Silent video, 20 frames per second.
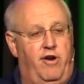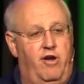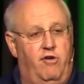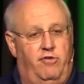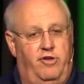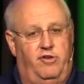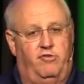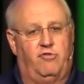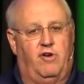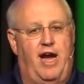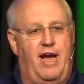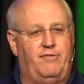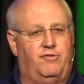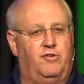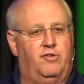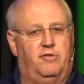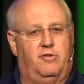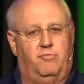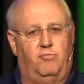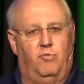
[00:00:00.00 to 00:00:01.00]
He only drives
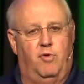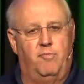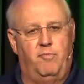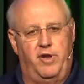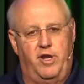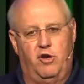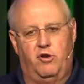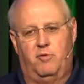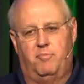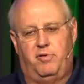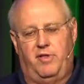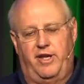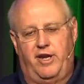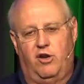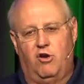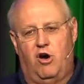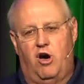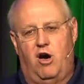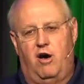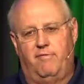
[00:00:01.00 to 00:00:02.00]
it when we go to play
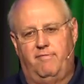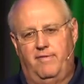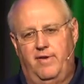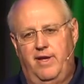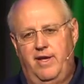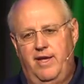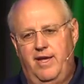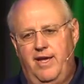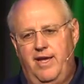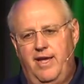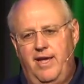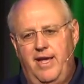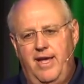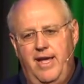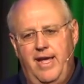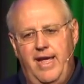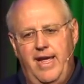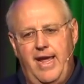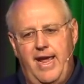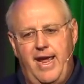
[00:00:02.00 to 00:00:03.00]
golf.
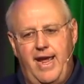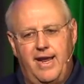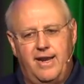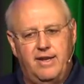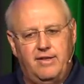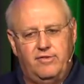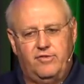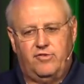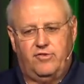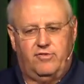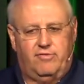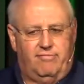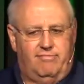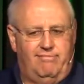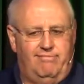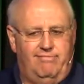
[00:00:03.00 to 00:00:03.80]
And it's,